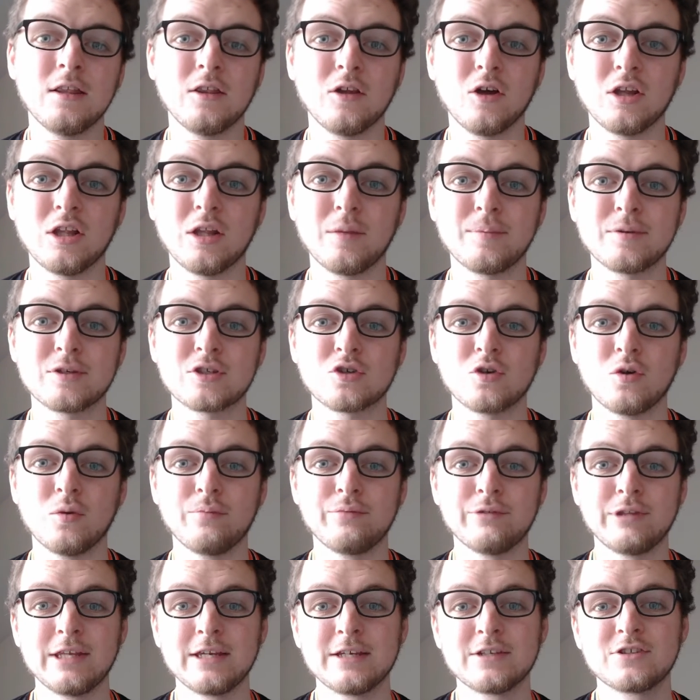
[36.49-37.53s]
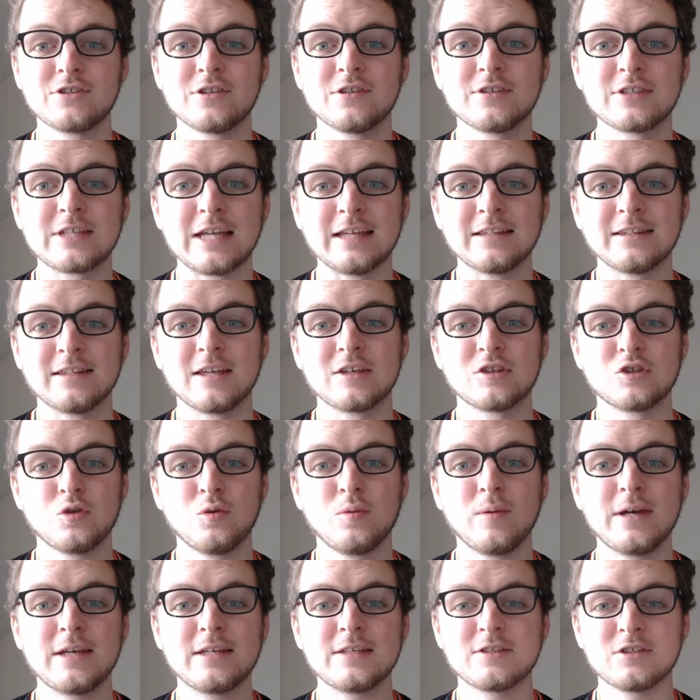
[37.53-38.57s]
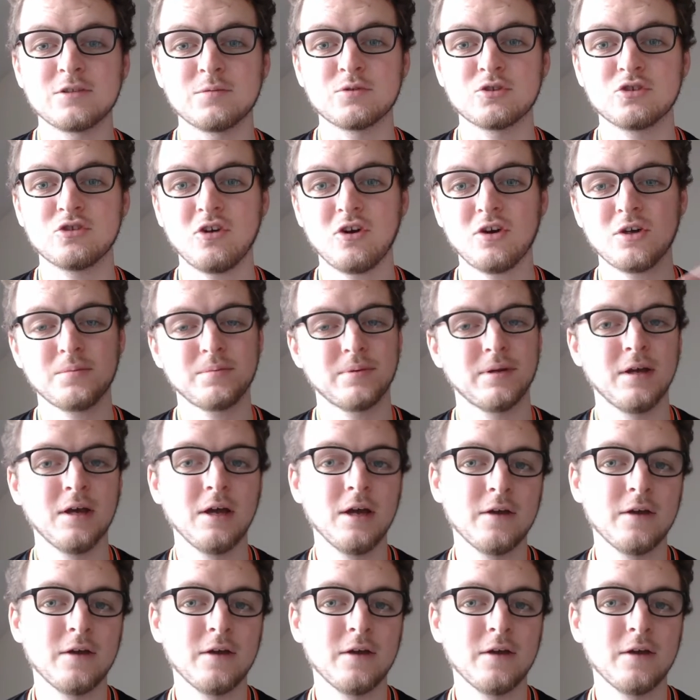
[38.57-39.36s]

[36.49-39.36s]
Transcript: lineup and score predictions, and as always, subscribe